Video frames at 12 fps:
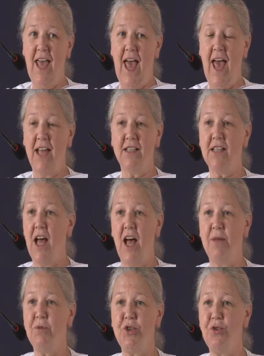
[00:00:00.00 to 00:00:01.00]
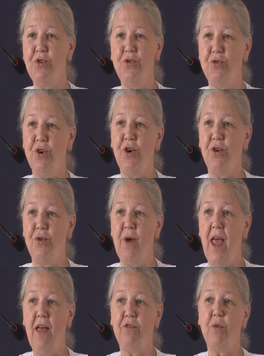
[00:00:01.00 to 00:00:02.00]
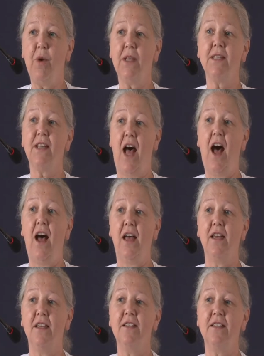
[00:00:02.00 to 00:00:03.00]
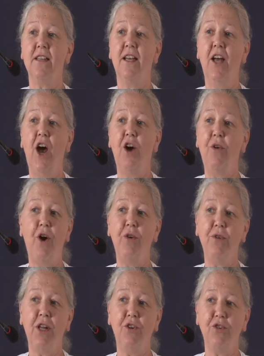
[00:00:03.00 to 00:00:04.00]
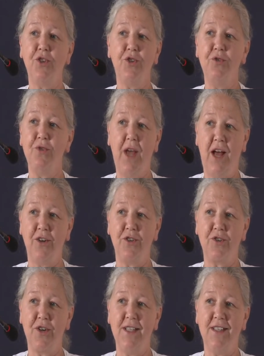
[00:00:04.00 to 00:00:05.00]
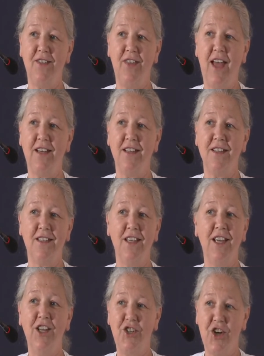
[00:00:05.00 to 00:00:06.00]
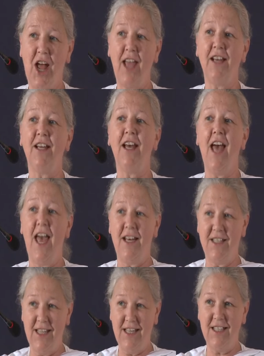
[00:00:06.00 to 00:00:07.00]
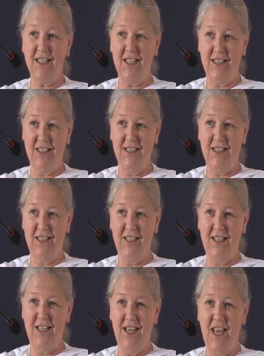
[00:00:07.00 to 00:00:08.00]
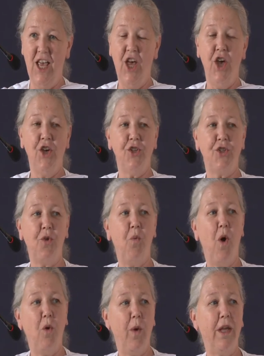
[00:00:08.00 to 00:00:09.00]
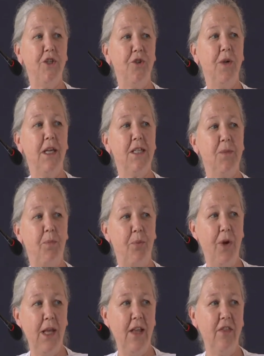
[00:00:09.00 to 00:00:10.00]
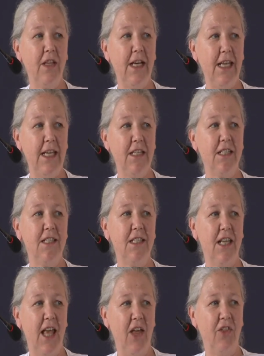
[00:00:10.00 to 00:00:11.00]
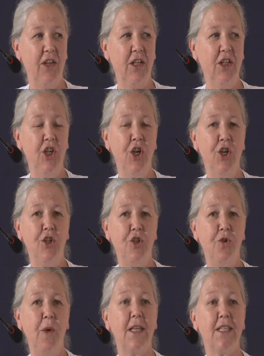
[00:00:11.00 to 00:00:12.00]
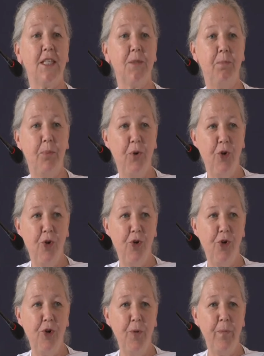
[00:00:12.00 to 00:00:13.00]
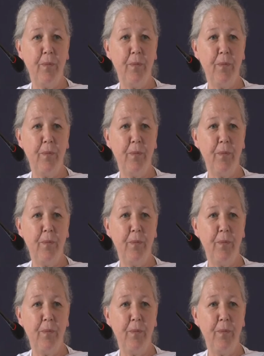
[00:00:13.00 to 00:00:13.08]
And I'm sure you know everyone's eyes are only on 2 countries, and that is China and India. So what we're doing is bringing the leaders together to explore